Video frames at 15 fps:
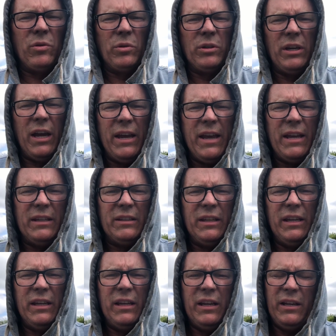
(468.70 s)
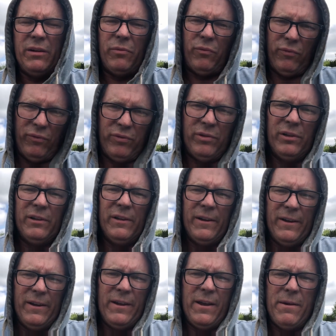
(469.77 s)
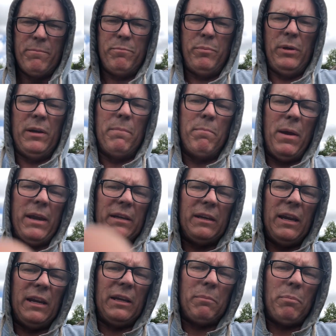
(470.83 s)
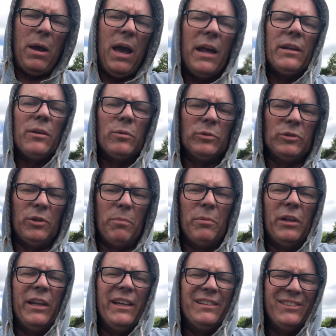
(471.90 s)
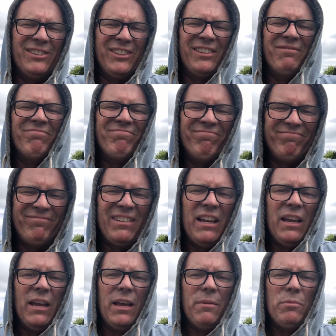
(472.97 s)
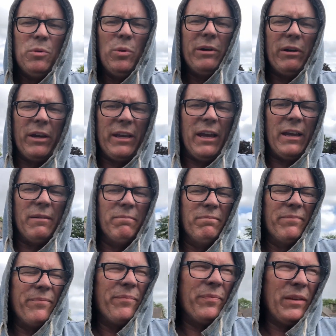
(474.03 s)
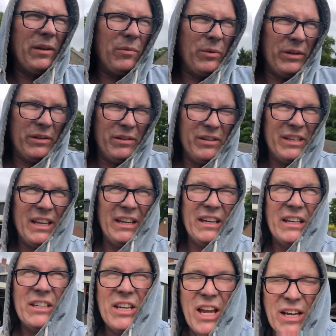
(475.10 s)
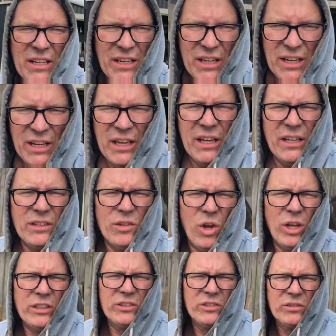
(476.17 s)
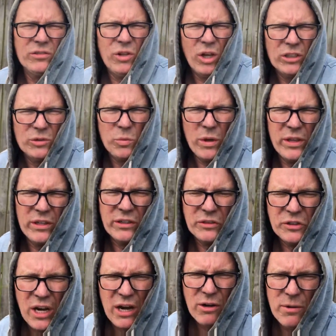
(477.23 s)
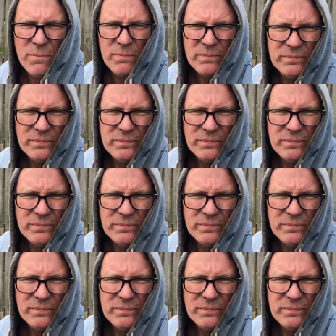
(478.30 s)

day out there. Had a bit of magnetic particles on the lens, but we're okay. We're getting it done. Nice weather in Durham.